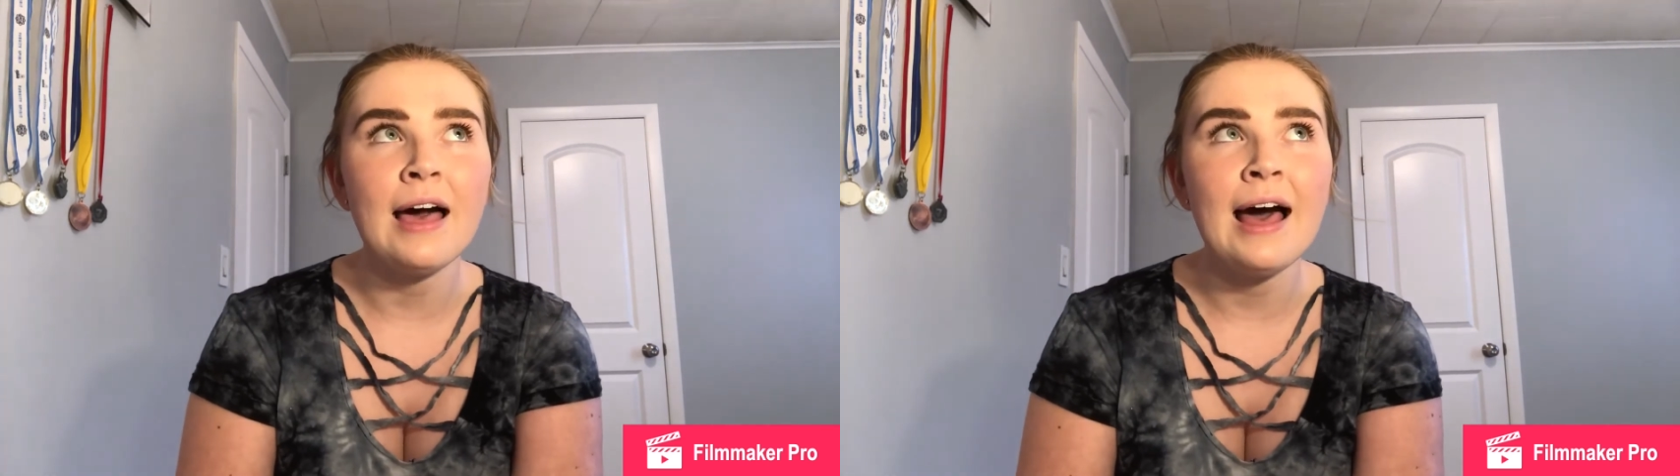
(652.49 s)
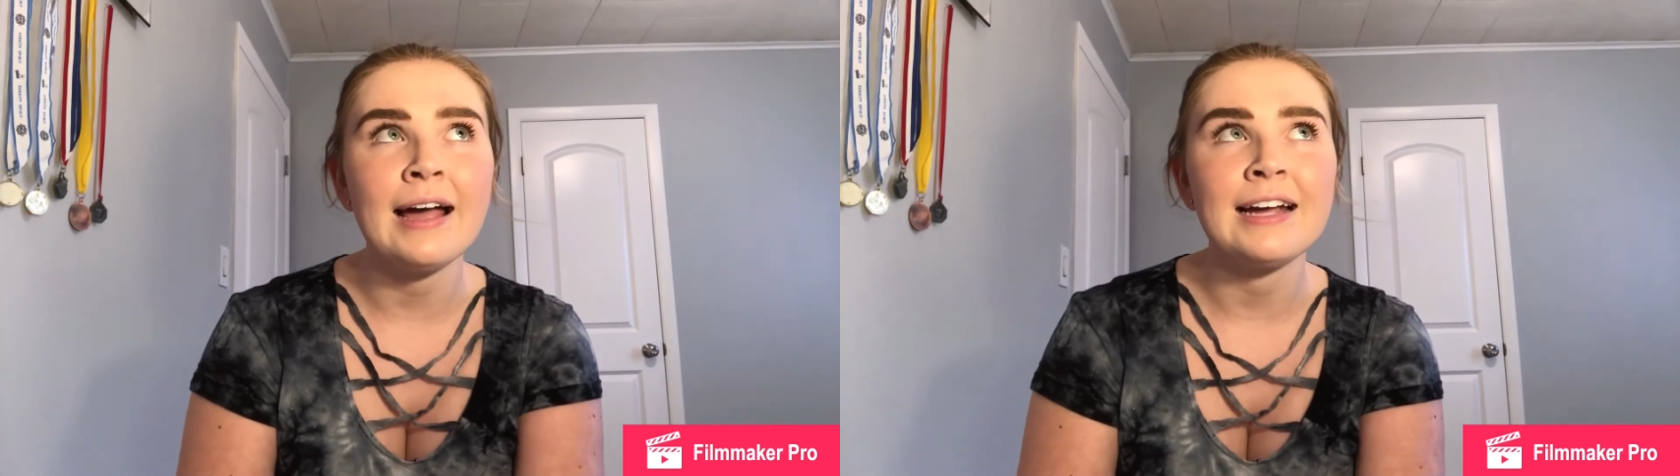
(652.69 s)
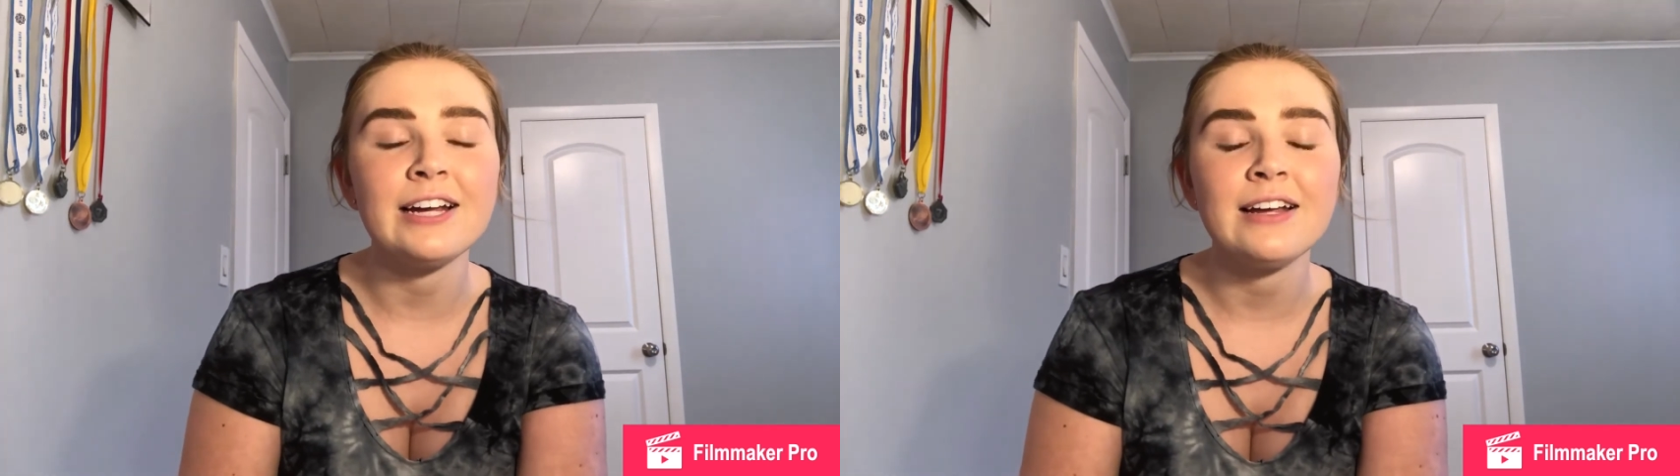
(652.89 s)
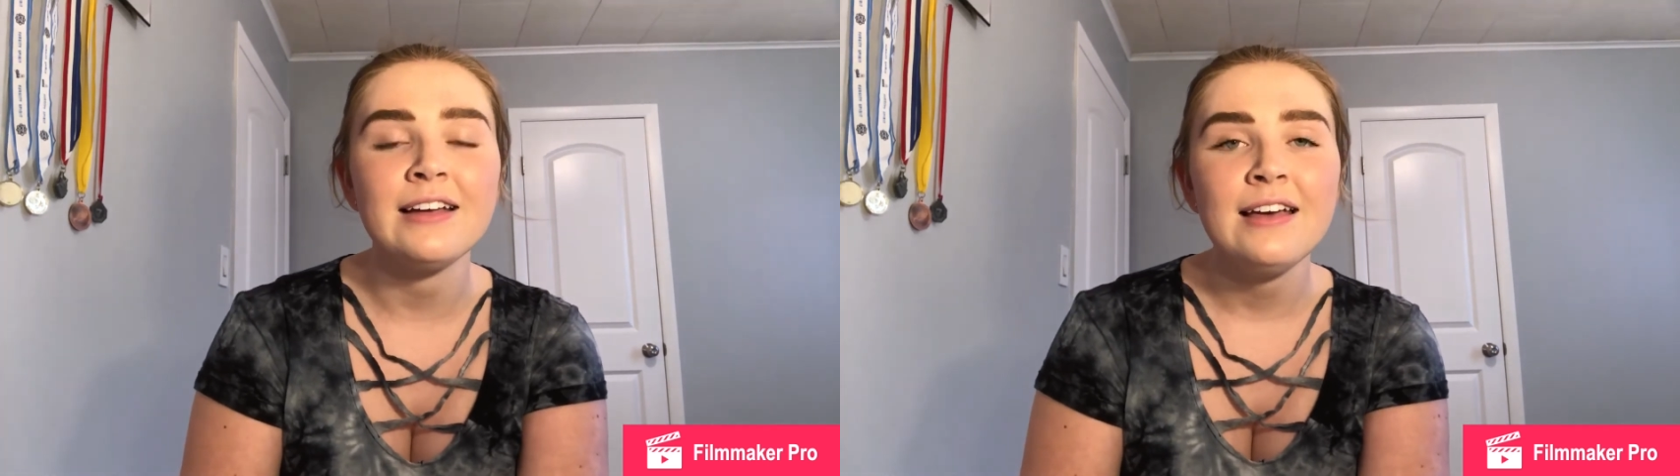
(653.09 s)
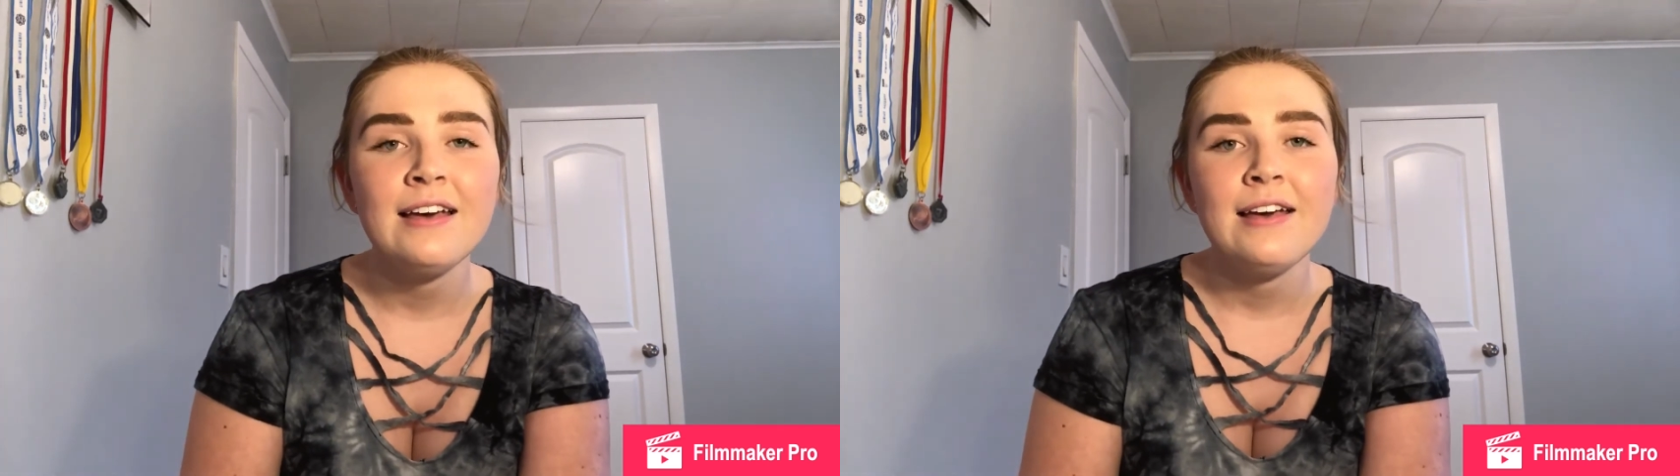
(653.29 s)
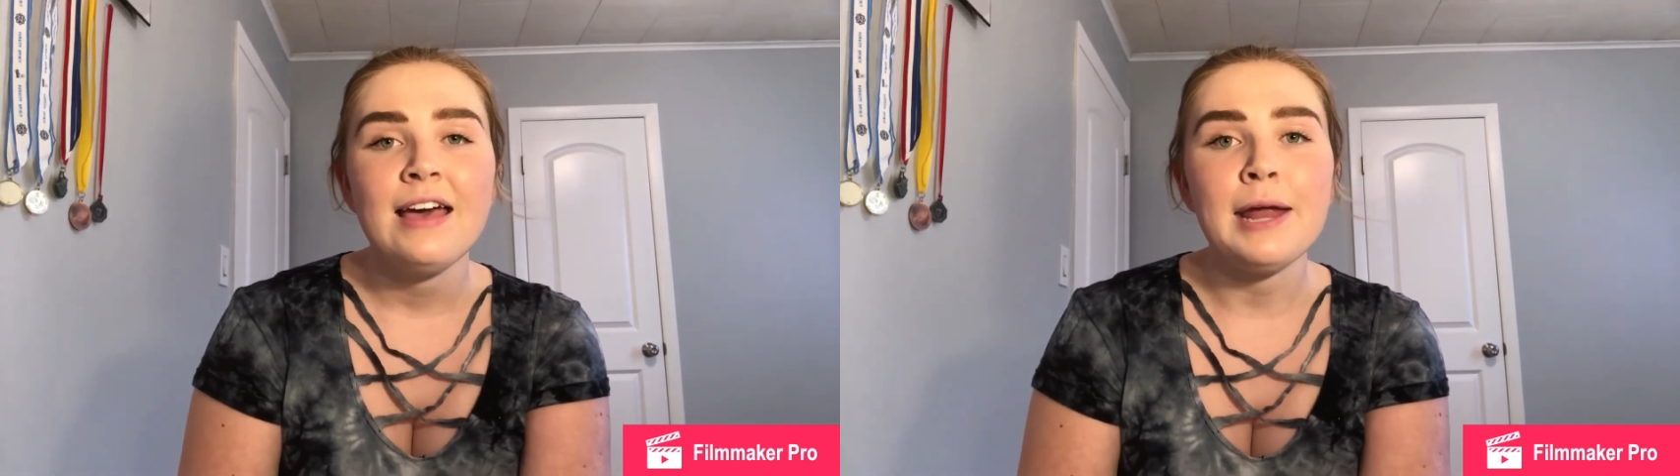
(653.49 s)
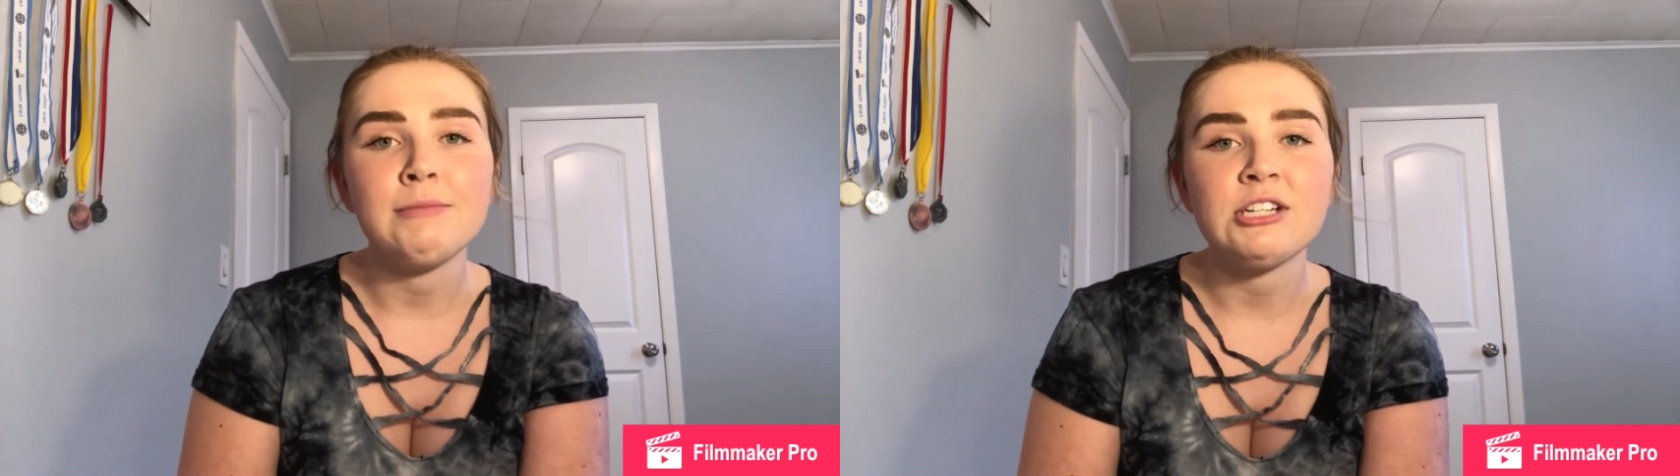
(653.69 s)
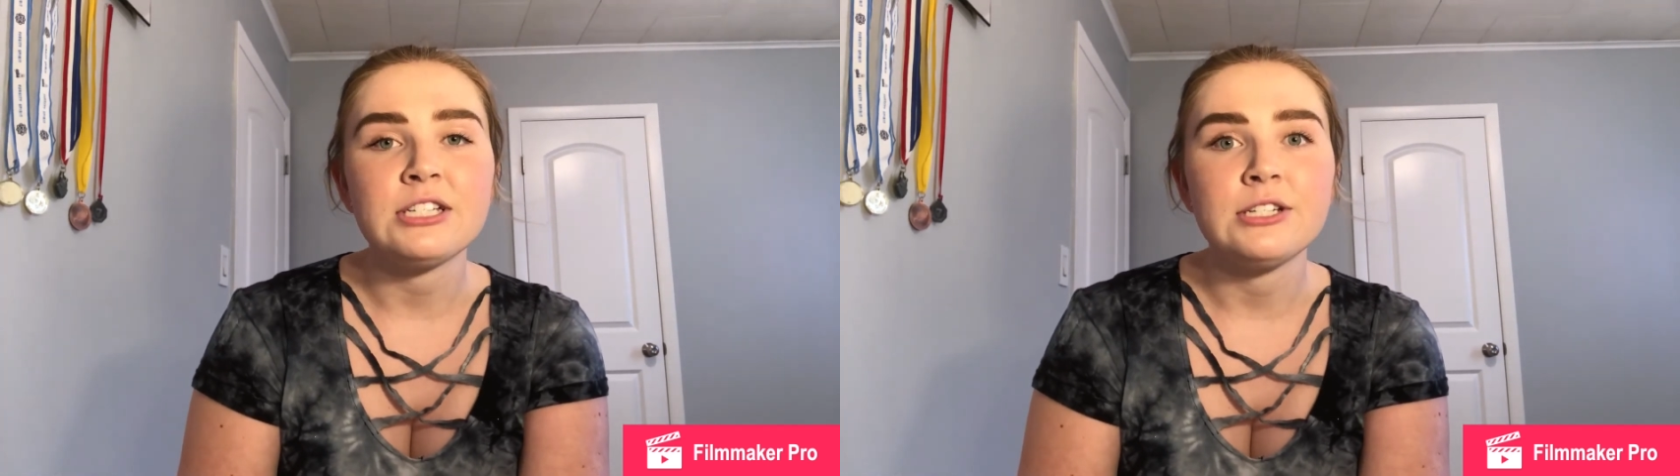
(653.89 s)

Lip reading: I am just